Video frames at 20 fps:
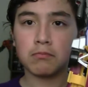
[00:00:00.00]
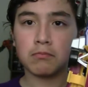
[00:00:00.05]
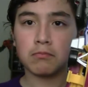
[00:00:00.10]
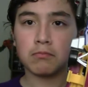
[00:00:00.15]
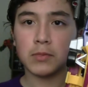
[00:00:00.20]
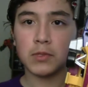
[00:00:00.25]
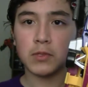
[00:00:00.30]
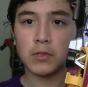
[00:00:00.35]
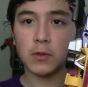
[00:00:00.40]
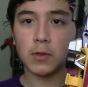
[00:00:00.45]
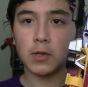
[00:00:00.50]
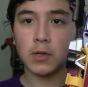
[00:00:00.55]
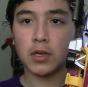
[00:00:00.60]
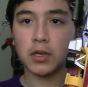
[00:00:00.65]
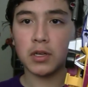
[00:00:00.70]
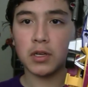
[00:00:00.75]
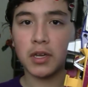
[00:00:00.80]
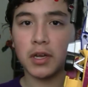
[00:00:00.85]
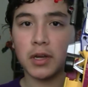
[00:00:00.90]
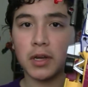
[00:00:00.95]

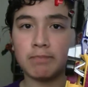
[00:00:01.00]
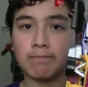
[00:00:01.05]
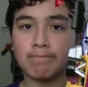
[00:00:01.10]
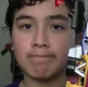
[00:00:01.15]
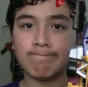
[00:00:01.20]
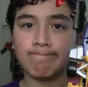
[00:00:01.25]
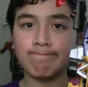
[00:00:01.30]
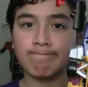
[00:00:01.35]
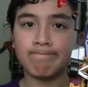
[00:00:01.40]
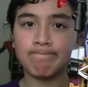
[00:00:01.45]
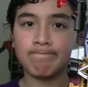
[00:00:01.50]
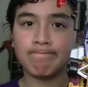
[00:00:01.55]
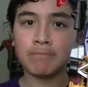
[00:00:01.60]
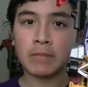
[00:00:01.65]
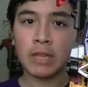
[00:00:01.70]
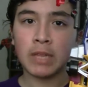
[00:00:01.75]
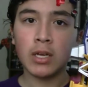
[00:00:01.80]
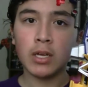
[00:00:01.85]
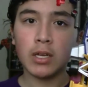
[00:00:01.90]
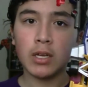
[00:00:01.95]
So, yeah.
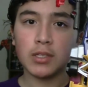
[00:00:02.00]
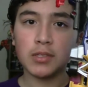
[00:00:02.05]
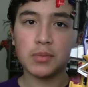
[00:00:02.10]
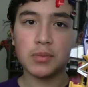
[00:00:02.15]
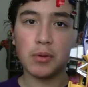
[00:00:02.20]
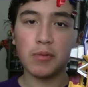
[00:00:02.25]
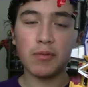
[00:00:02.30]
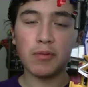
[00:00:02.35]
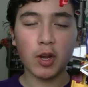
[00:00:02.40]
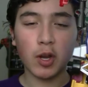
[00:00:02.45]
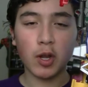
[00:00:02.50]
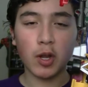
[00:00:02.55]
Let's move on to